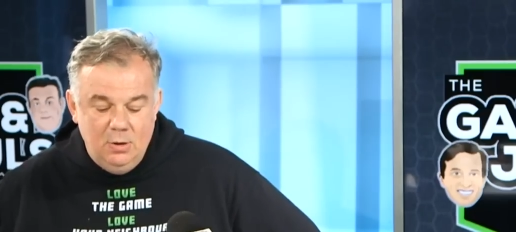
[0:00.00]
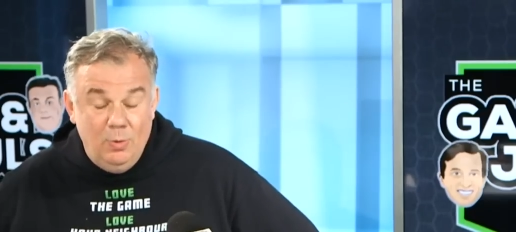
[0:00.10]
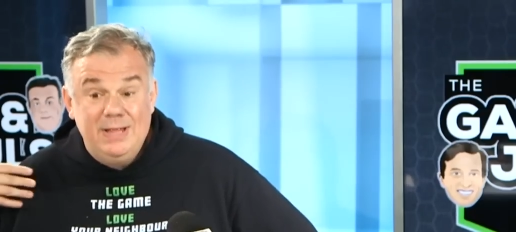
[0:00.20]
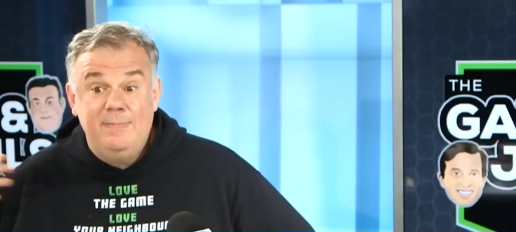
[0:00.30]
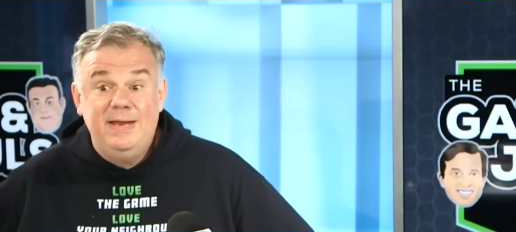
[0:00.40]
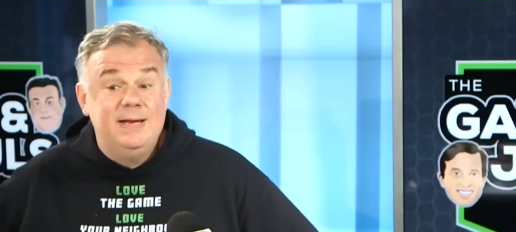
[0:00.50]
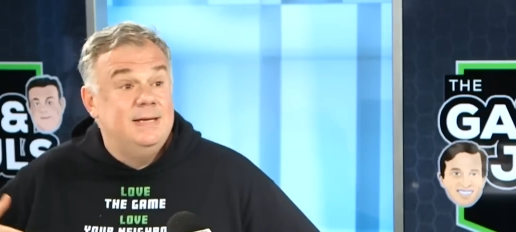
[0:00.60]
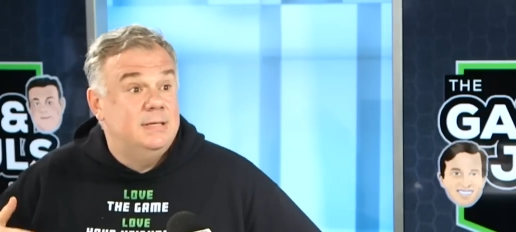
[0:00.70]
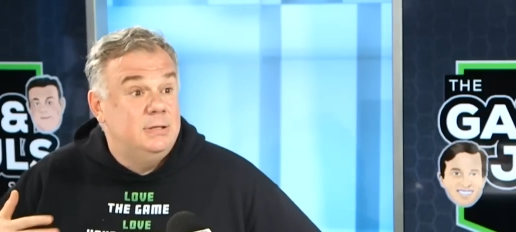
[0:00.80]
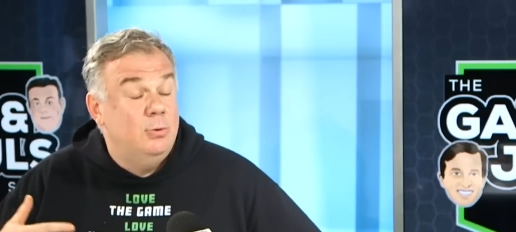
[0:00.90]
Speaker 1: we in the media
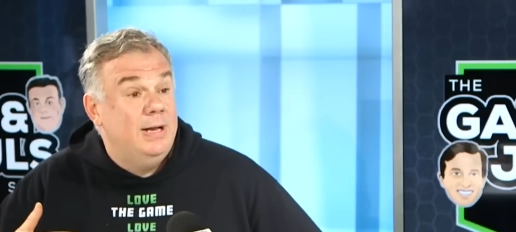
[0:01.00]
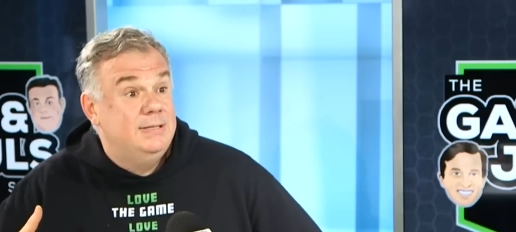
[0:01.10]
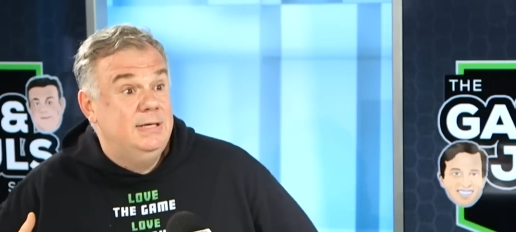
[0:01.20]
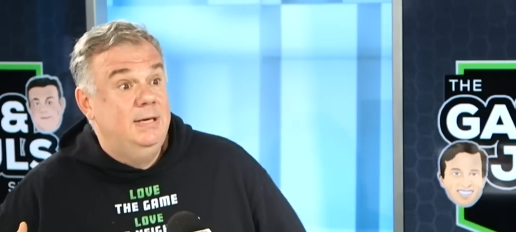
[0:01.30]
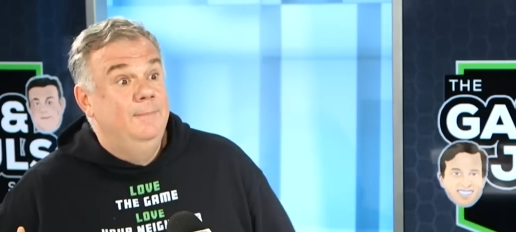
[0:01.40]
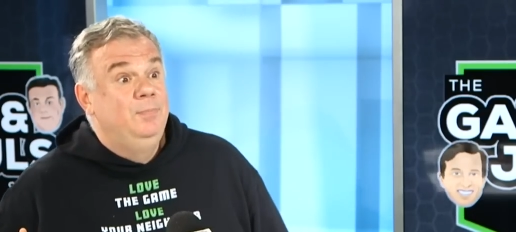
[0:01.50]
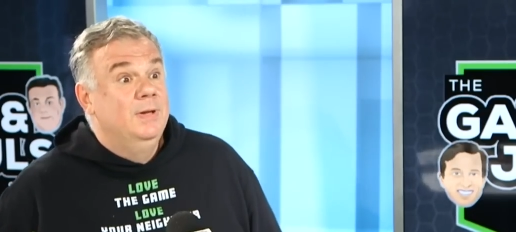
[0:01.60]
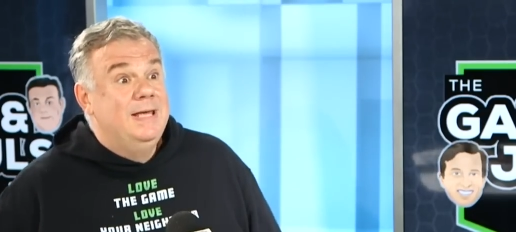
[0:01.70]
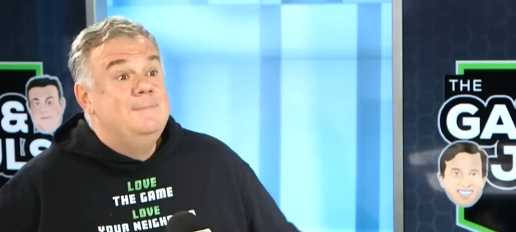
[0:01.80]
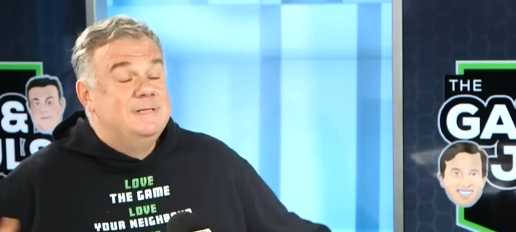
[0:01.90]
need to do it to
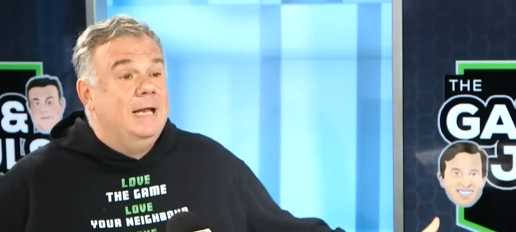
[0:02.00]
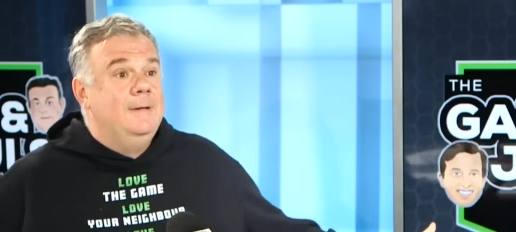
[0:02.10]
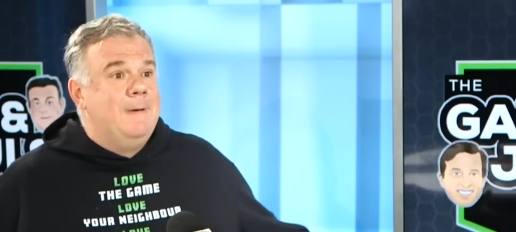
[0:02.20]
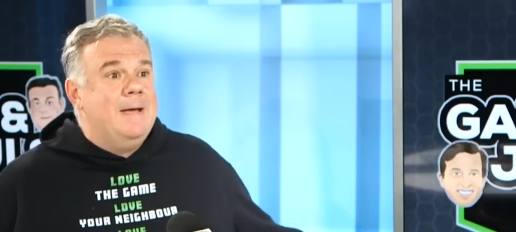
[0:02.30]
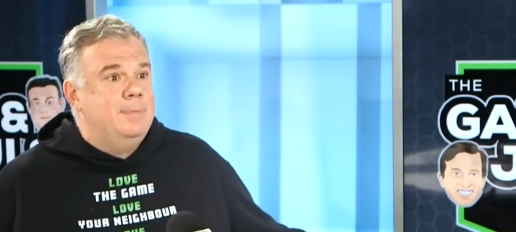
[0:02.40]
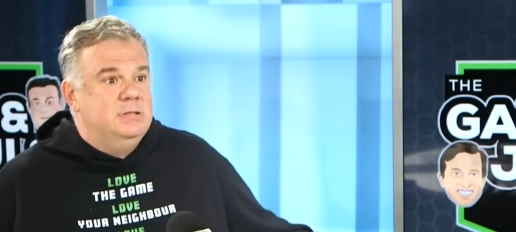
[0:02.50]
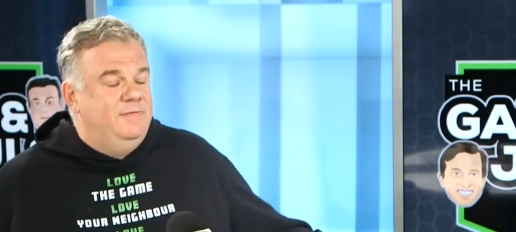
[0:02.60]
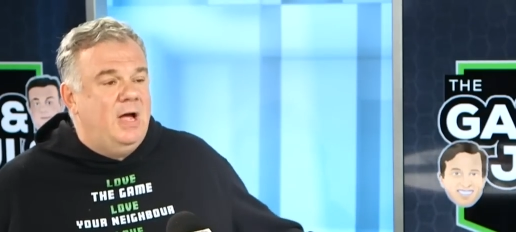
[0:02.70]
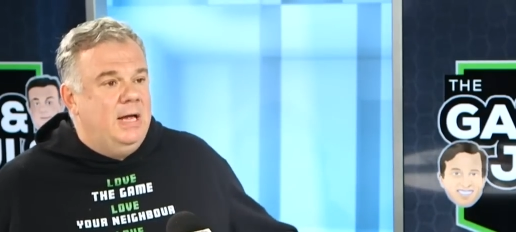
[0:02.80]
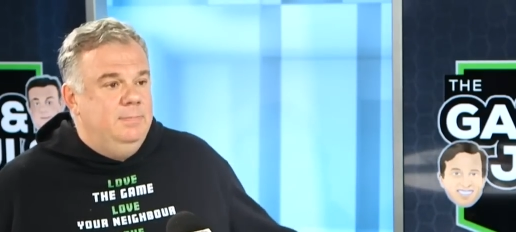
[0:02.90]
keep selling papers,
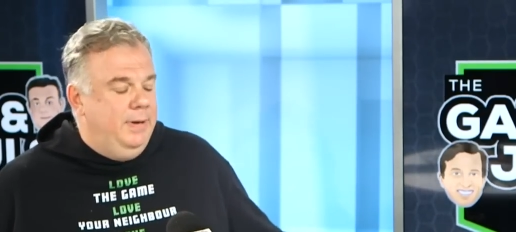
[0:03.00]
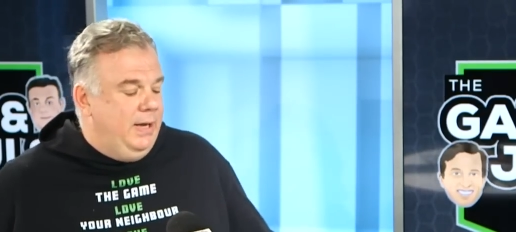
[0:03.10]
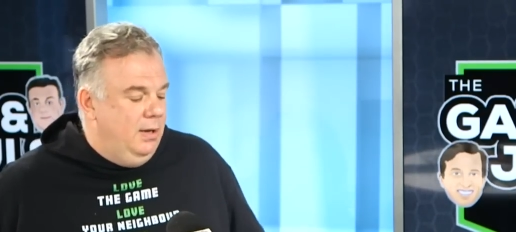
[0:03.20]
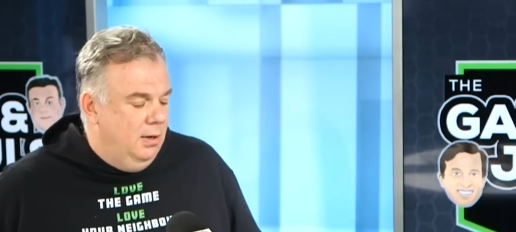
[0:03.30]
fine. But